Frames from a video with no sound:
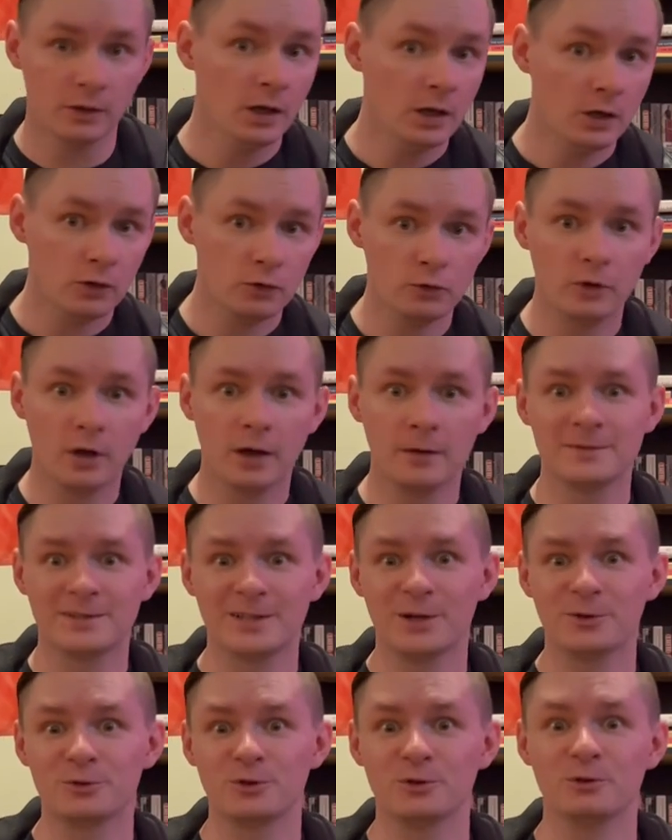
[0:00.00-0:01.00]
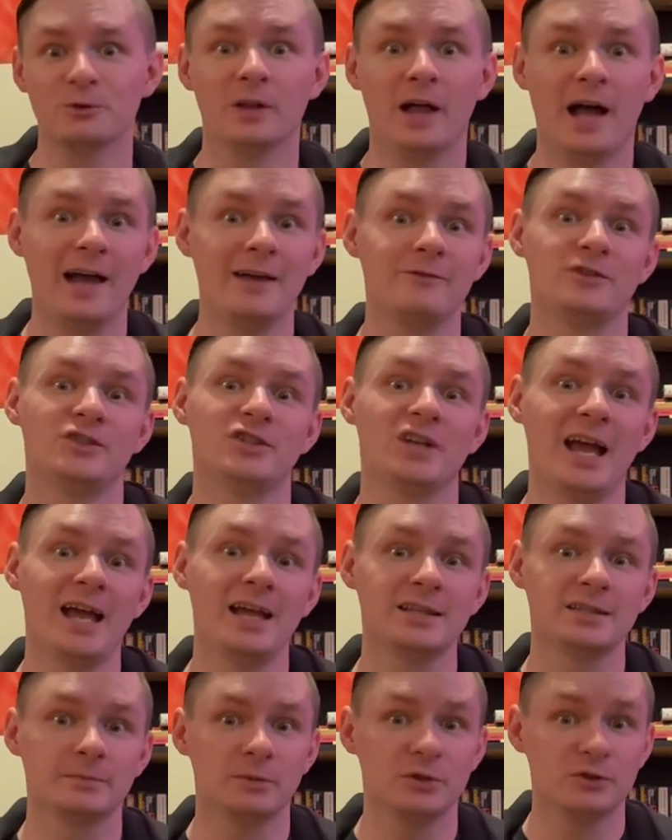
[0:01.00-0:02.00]
who comes out to live
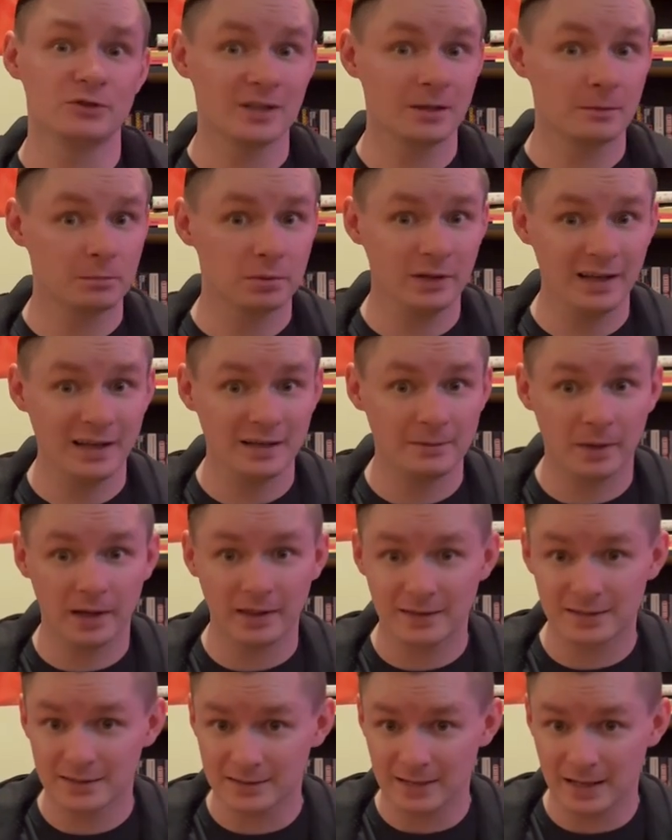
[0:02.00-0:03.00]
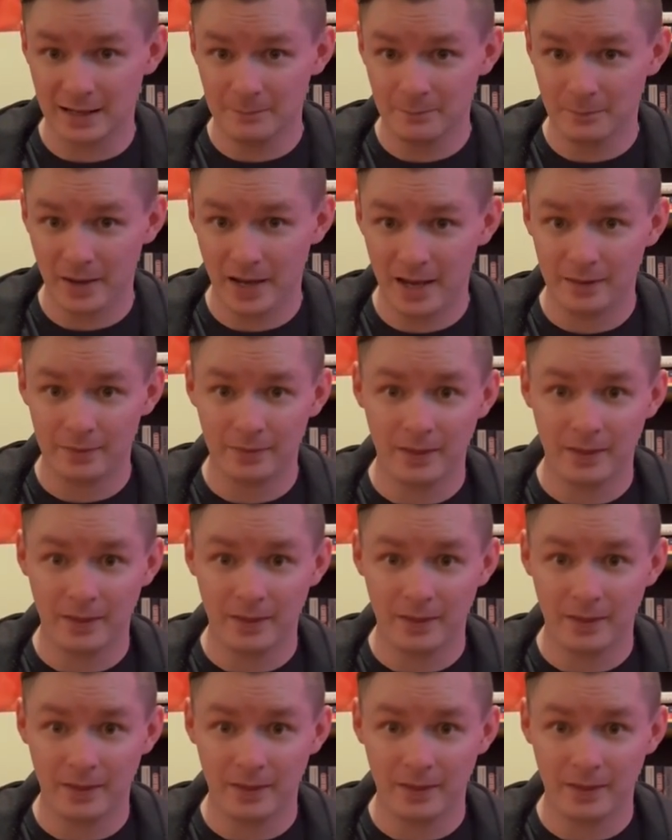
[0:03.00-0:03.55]
jazz music played by the same band